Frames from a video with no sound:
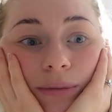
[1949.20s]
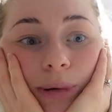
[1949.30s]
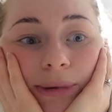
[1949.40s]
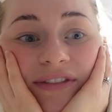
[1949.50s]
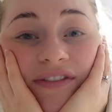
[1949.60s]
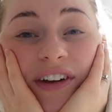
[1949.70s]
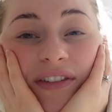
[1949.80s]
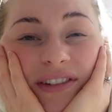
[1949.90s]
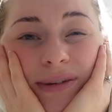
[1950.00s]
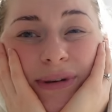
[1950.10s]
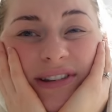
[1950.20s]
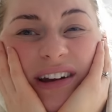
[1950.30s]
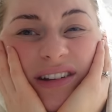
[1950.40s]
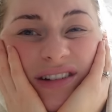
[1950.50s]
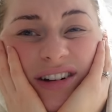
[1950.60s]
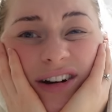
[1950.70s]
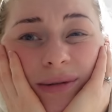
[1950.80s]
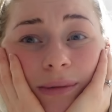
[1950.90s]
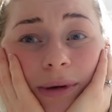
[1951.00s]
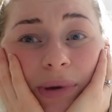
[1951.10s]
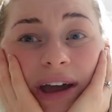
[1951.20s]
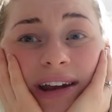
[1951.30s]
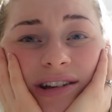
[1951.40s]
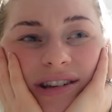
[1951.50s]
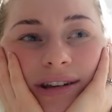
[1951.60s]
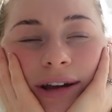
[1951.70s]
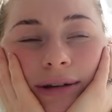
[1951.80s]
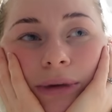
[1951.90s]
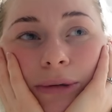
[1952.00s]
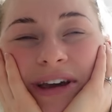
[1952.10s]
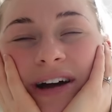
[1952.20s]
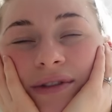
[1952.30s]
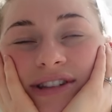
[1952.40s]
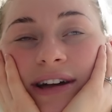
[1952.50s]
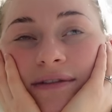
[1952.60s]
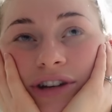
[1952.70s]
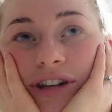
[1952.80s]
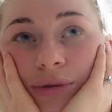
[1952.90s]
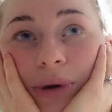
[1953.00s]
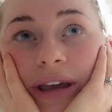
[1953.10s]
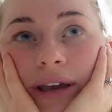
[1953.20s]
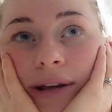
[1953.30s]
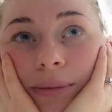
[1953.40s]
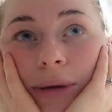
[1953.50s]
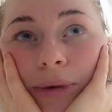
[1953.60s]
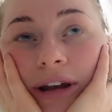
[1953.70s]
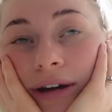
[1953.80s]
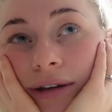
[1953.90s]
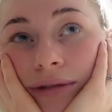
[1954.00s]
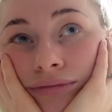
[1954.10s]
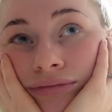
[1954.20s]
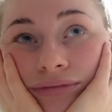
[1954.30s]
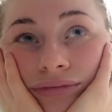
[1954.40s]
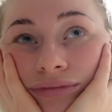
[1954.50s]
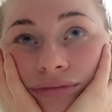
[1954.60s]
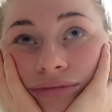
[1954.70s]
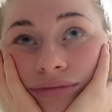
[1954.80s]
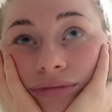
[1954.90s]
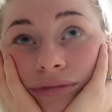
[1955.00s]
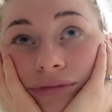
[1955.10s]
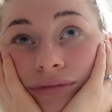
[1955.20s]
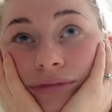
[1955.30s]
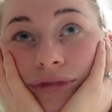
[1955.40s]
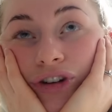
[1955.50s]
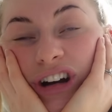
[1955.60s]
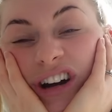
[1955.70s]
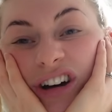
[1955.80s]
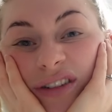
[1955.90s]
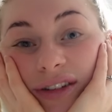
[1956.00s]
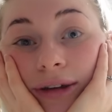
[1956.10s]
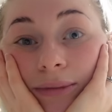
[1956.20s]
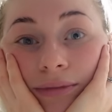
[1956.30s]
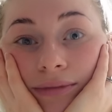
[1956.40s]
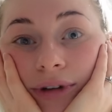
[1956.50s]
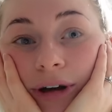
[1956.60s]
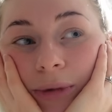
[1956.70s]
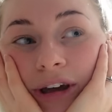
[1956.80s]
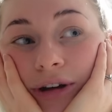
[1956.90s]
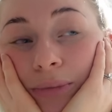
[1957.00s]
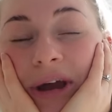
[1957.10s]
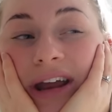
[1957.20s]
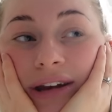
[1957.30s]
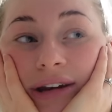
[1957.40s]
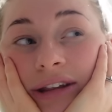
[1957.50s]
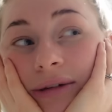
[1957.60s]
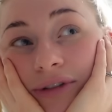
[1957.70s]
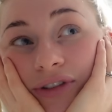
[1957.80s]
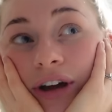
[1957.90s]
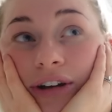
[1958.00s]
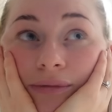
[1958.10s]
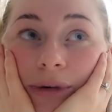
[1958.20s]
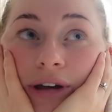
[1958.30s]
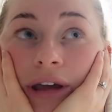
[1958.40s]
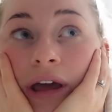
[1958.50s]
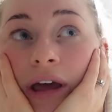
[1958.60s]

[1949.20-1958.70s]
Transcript: probably 50% of the time I'm in pain, as in like maybe out the 7 days a week, maybe like 3.5 of them I'm like got pain in either side of my